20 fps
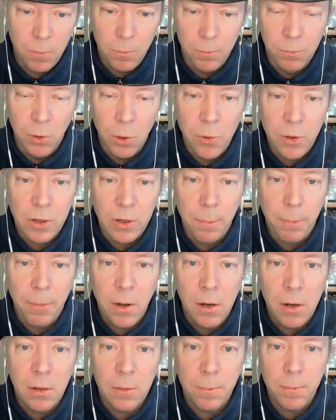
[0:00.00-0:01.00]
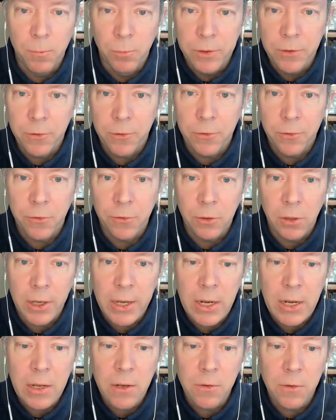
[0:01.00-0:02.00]
broken apart, researchers
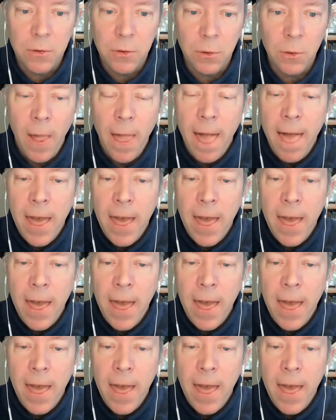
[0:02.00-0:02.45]
looking into.